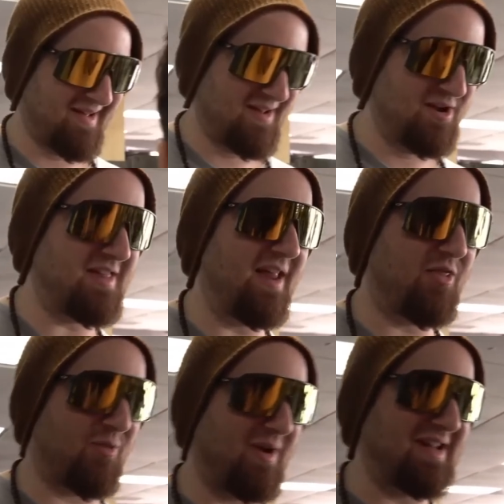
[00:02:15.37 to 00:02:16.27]
You said that
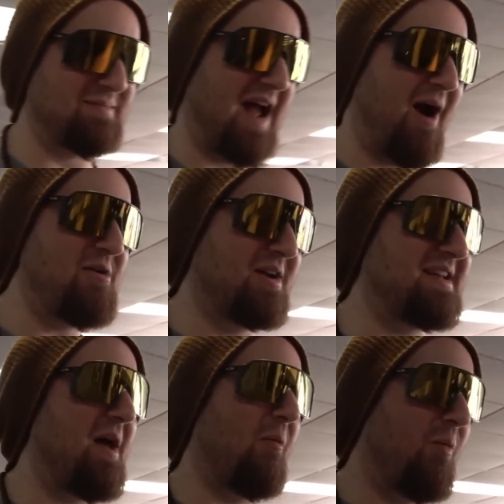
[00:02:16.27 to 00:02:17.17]
three times. How are you going to say
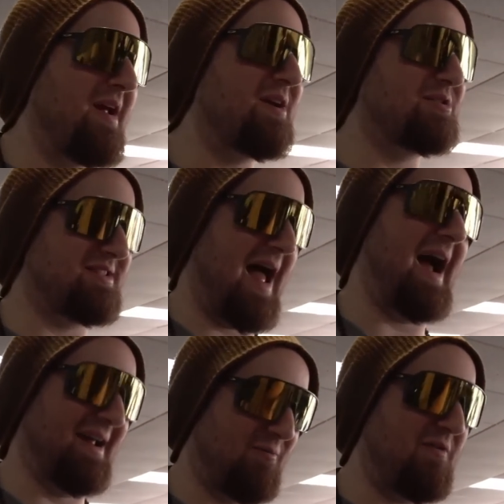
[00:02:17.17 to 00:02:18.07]
that we're
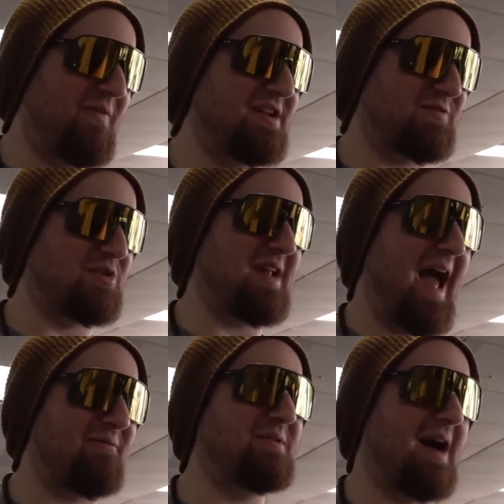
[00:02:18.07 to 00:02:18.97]
slacking? We finish first
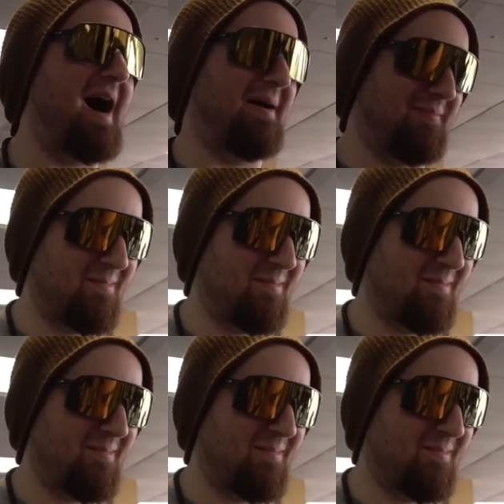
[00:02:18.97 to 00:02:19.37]
every time.